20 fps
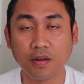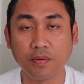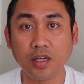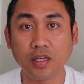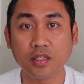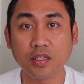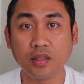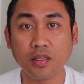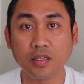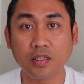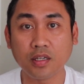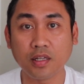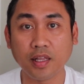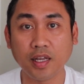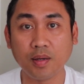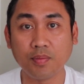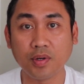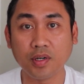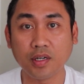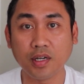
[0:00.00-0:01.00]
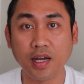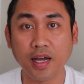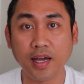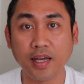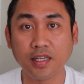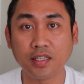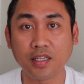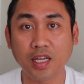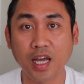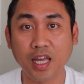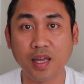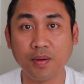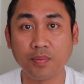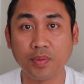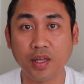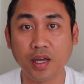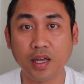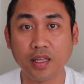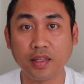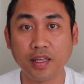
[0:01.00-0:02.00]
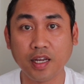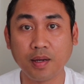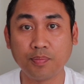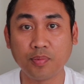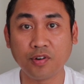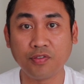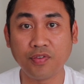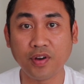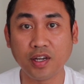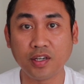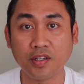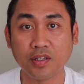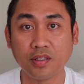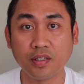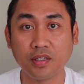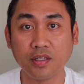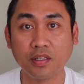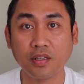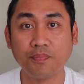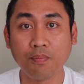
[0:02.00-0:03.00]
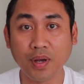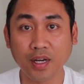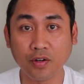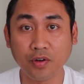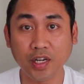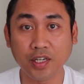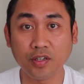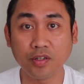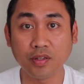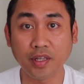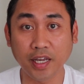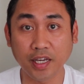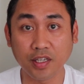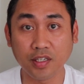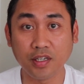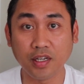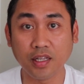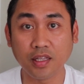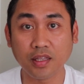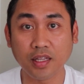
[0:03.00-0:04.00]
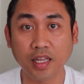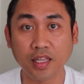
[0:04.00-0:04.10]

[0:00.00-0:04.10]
Just a disclaimer guys, I am not a professional migration agent,